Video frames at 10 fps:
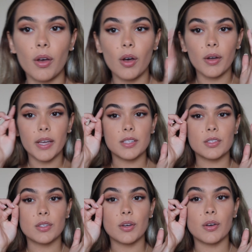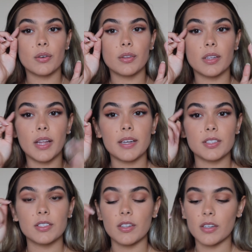Okay, so the
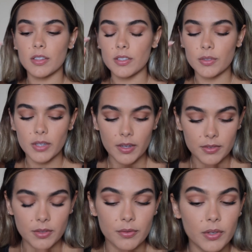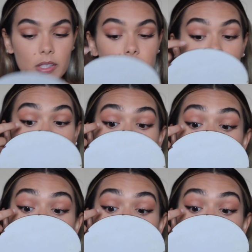lashes are on this one. I have to fix it